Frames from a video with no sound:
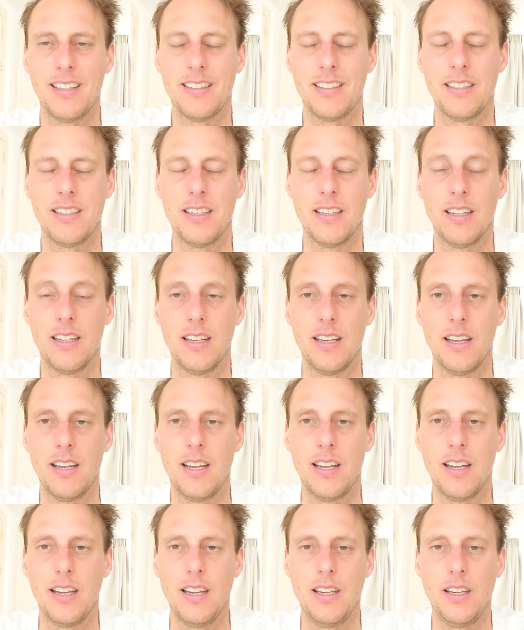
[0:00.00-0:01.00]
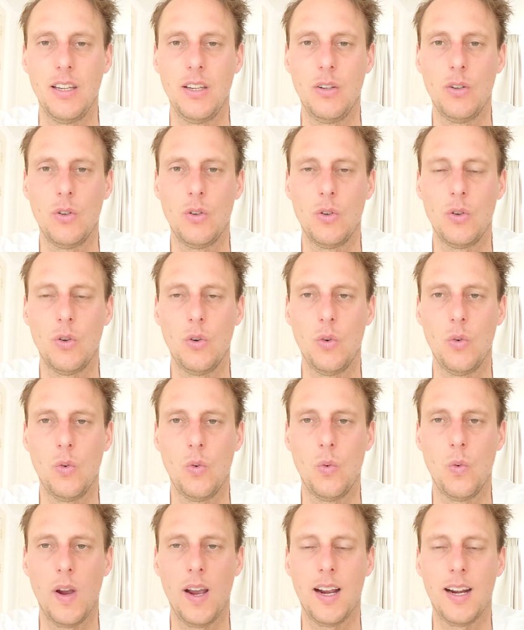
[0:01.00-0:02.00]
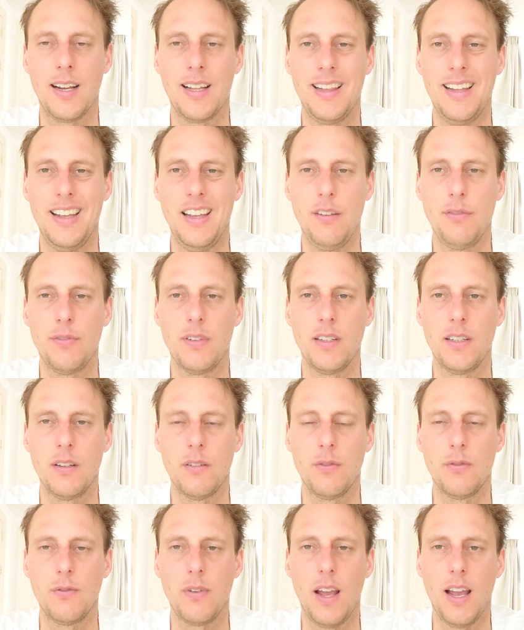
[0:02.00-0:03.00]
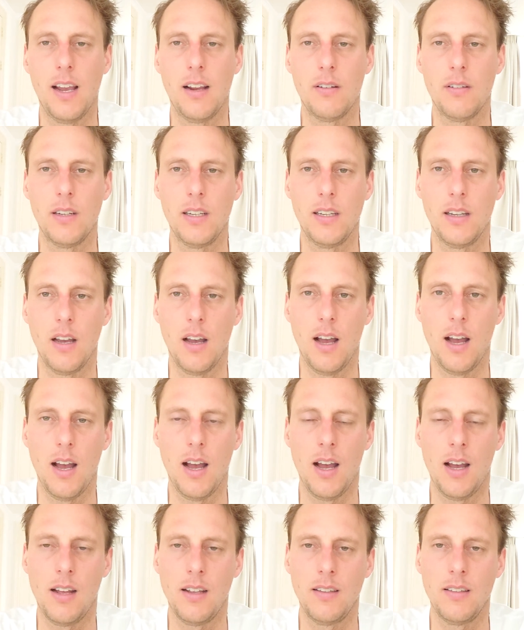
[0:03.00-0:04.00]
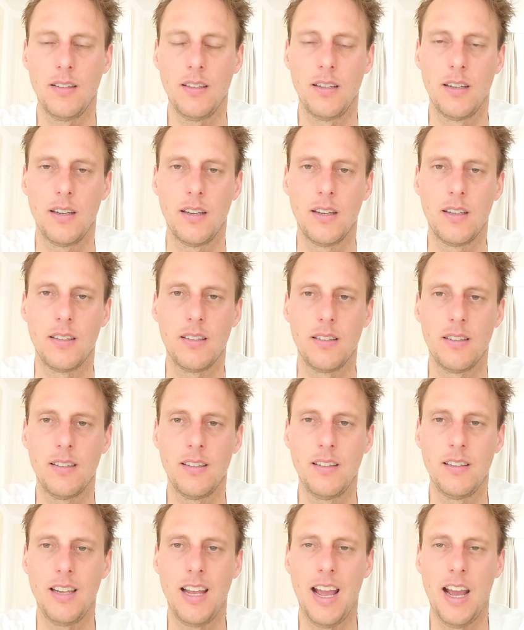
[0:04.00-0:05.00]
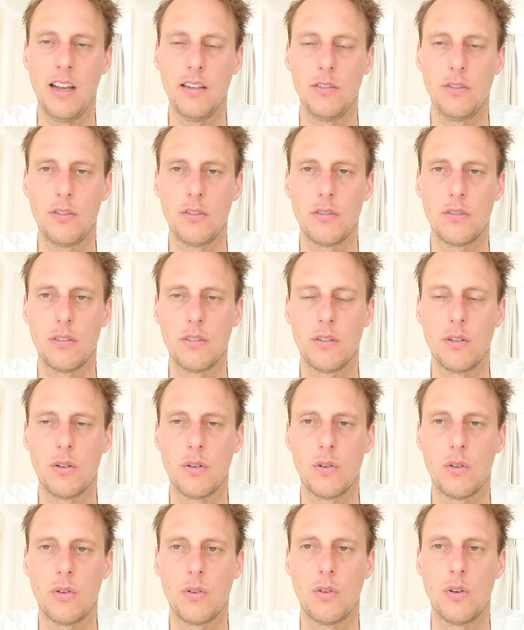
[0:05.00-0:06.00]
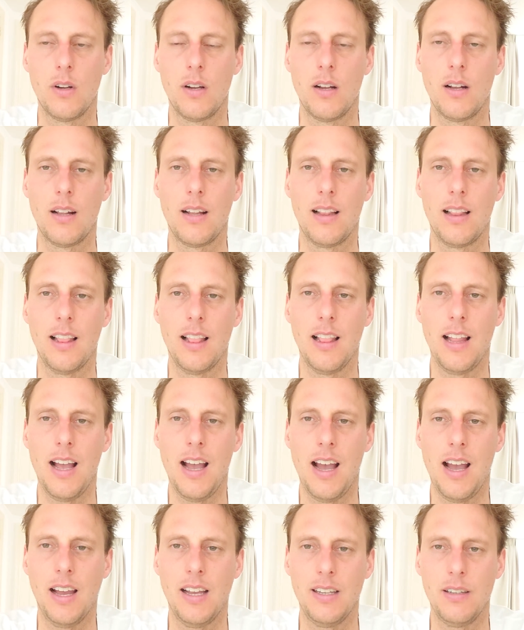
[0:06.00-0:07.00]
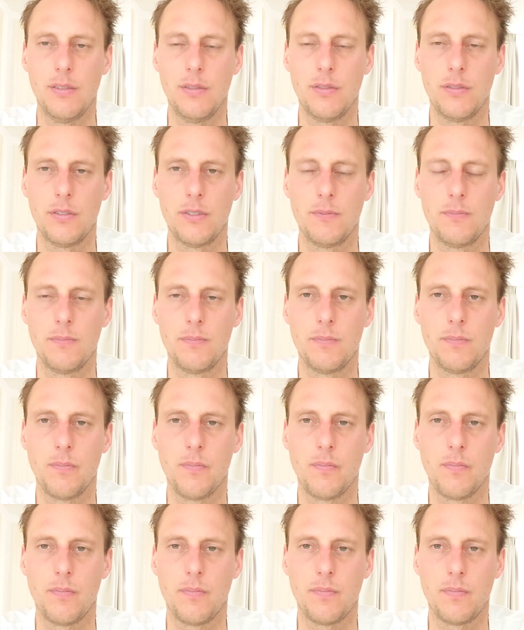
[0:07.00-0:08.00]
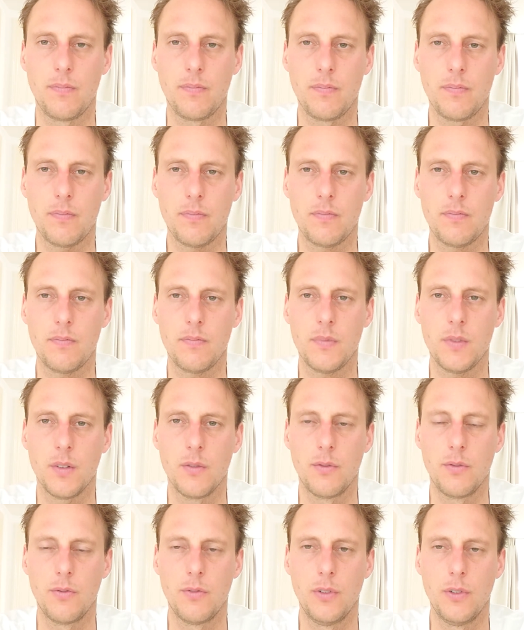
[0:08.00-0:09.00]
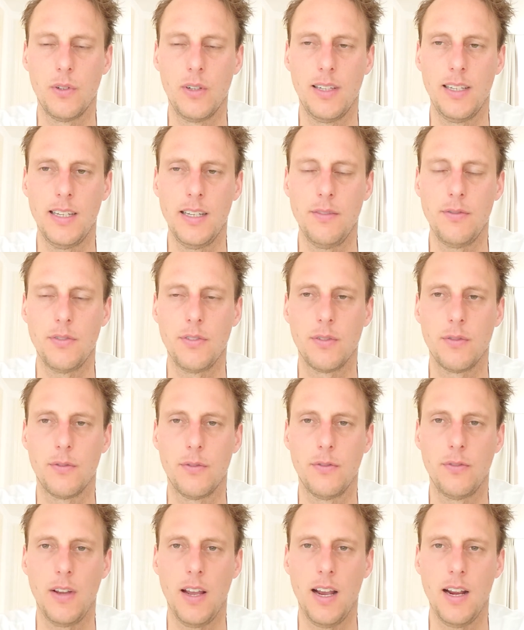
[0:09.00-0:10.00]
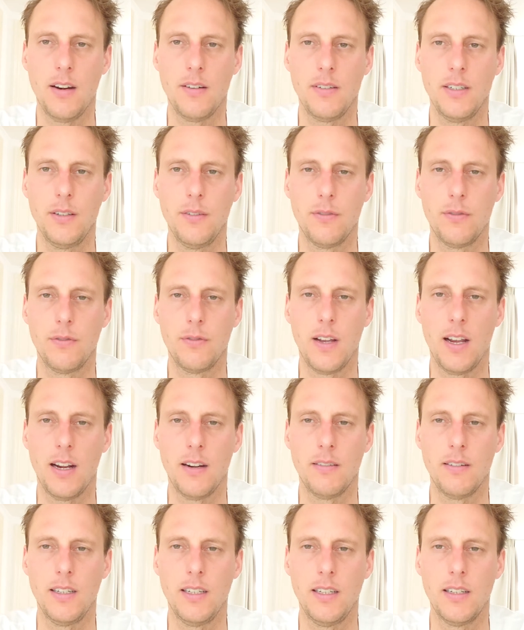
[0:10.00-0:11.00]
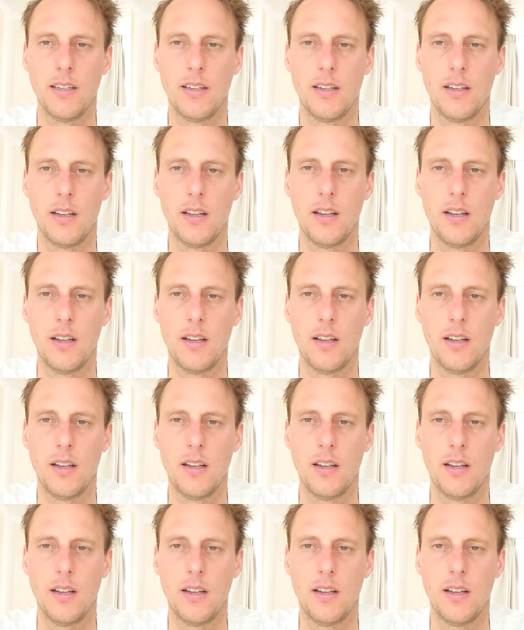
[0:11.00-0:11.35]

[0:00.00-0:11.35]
and you were living a very unnatural life. If you lived a very, very